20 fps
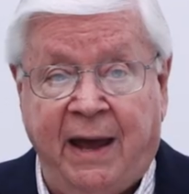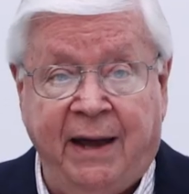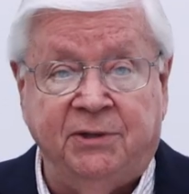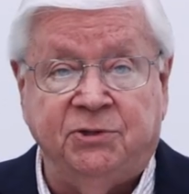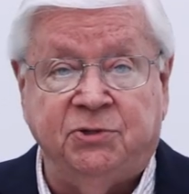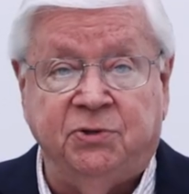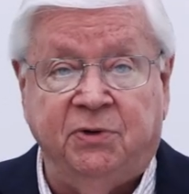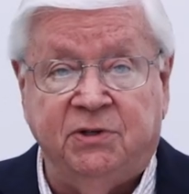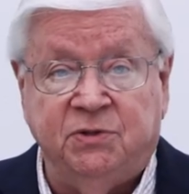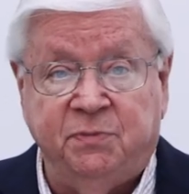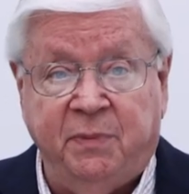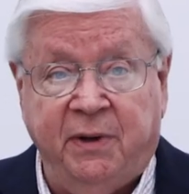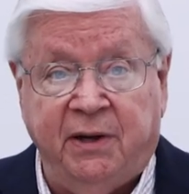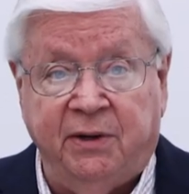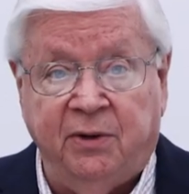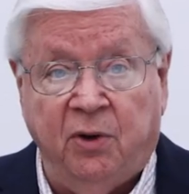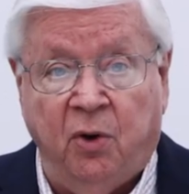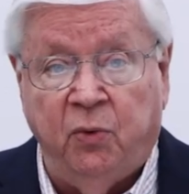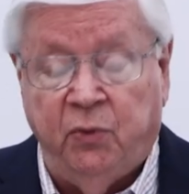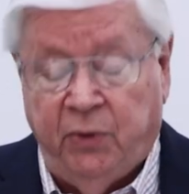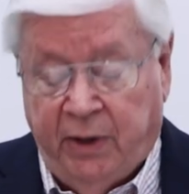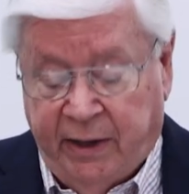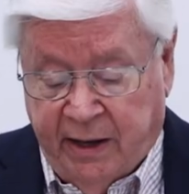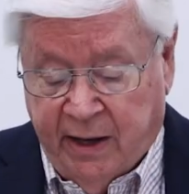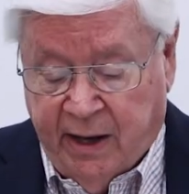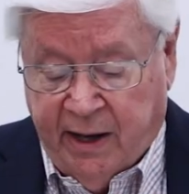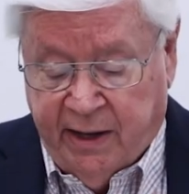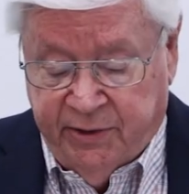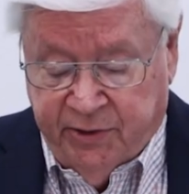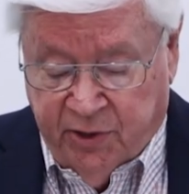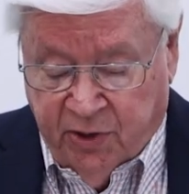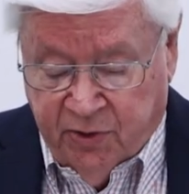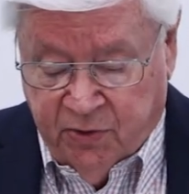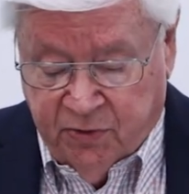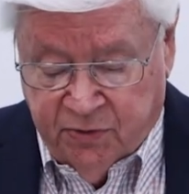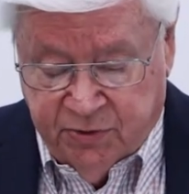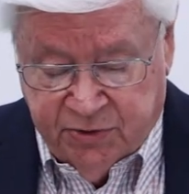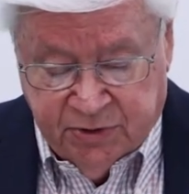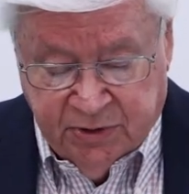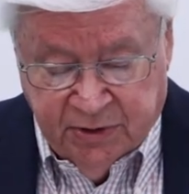answer has been only God
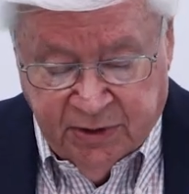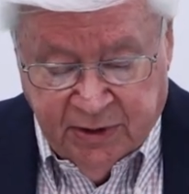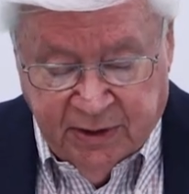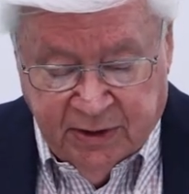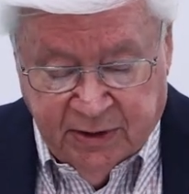knows.